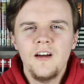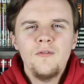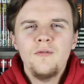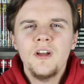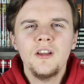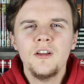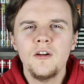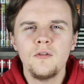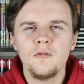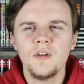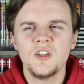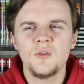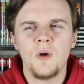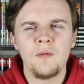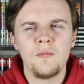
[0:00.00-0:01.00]
And I don't really know the
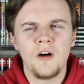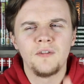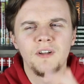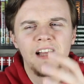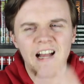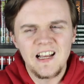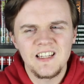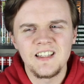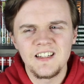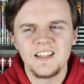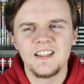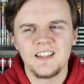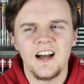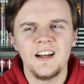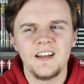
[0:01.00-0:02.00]
reason why Marvel hasn't
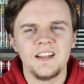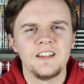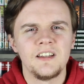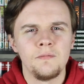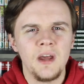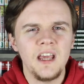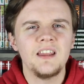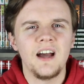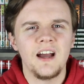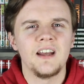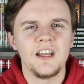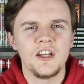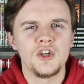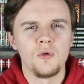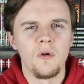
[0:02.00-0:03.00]
decided to make that an
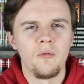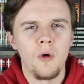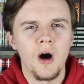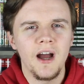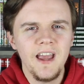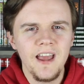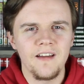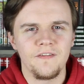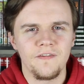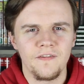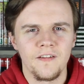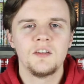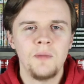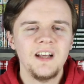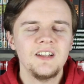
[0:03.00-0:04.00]
issue of What If.
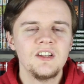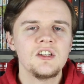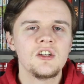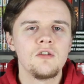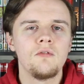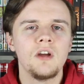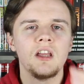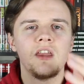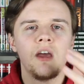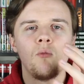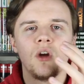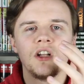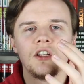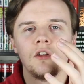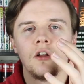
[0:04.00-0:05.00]
Spector's career then
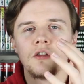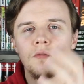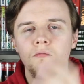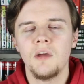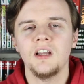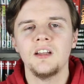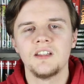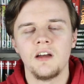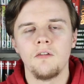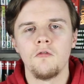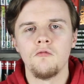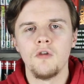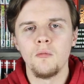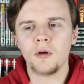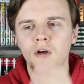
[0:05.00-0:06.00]
went along the military
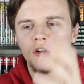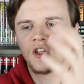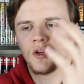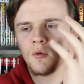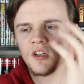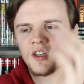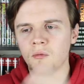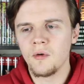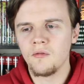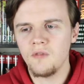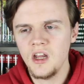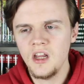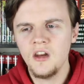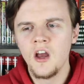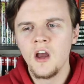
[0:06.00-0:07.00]
route because he was a
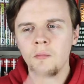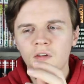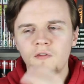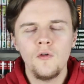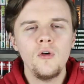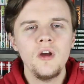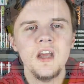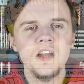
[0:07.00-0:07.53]
Marine before